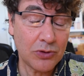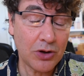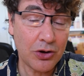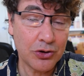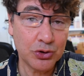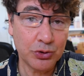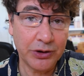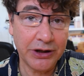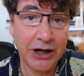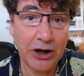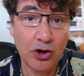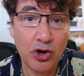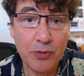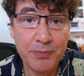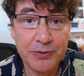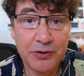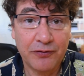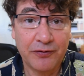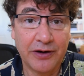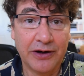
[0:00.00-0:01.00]
So anyhow, I
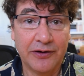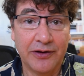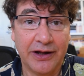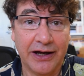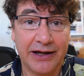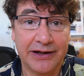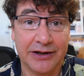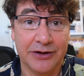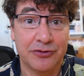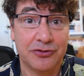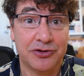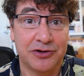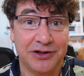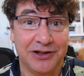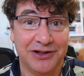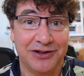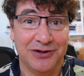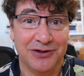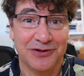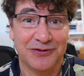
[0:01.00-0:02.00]
hope you found that
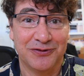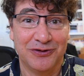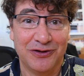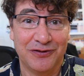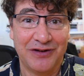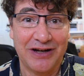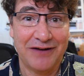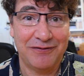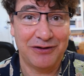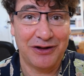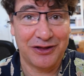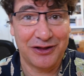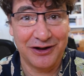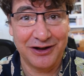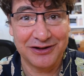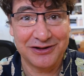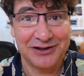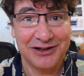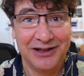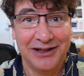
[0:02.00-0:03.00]
interesting, useful. If you have any
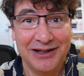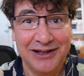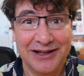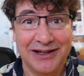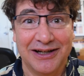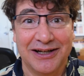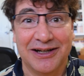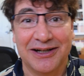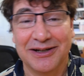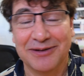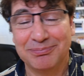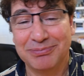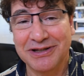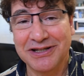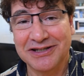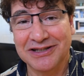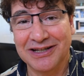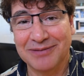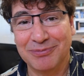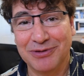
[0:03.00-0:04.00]
thoughts,
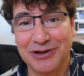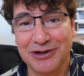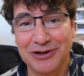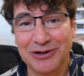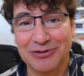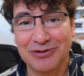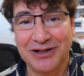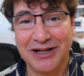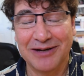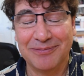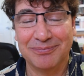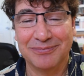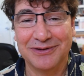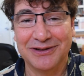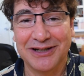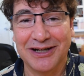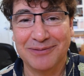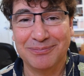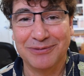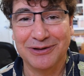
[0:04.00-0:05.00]
please let me know
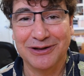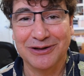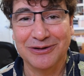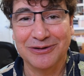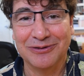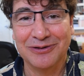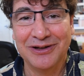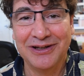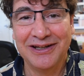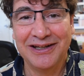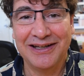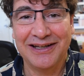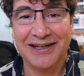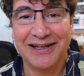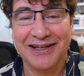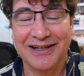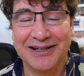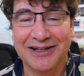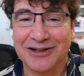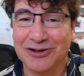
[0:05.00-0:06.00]
down below.
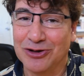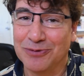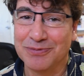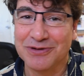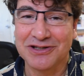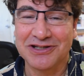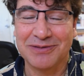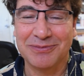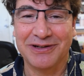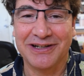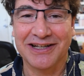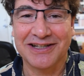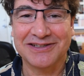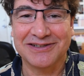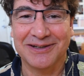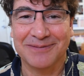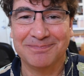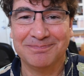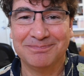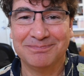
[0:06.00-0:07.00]
And I hope you see me next
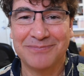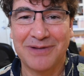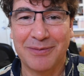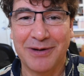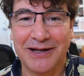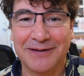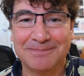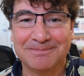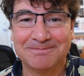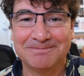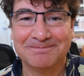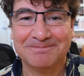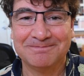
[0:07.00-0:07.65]
time. Bye-bye.